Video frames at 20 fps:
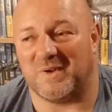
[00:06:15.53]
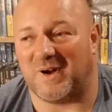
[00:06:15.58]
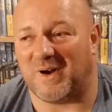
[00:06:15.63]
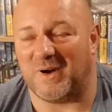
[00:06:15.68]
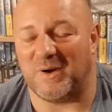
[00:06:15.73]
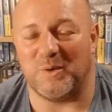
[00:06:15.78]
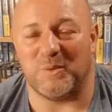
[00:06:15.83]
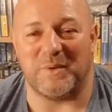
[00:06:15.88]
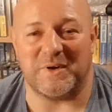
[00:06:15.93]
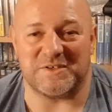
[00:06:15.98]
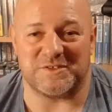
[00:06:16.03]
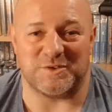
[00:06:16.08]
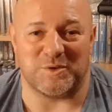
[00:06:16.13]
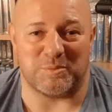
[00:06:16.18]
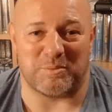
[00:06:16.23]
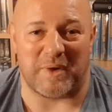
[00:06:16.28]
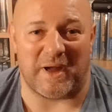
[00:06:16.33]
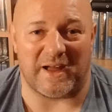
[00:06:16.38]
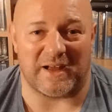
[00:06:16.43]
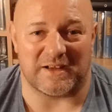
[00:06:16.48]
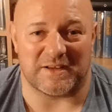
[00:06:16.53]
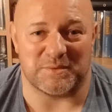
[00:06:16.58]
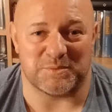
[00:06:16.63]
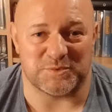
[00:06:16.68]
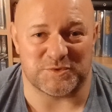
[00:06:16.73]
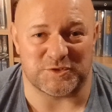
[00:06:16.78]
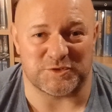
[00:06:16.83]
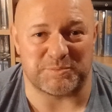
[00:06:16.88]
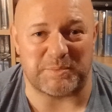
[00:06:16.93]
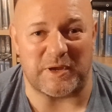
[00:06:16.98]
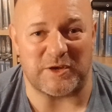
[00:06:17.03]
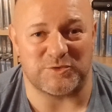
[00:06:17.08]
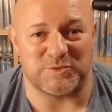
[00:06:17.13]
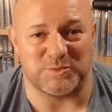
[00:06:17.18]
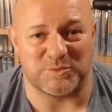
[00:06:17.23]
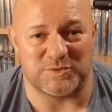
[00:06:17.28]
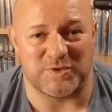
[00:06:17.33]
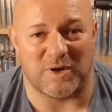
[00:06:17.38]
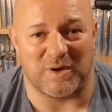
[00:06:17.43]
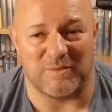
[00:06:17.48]
I always look back, it was a special
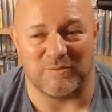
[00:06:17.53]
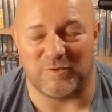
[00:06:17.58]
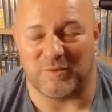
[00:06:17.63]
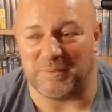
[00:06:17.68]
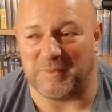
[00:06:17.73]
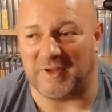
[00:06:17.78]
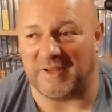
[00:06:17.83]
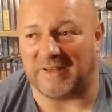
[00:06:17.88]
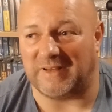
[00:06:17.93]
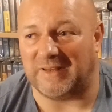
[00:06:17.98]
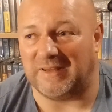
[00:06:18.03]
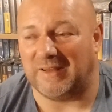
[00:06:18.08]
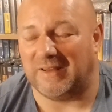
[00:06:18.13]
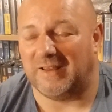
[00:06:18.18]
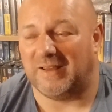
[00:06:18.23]
time for me.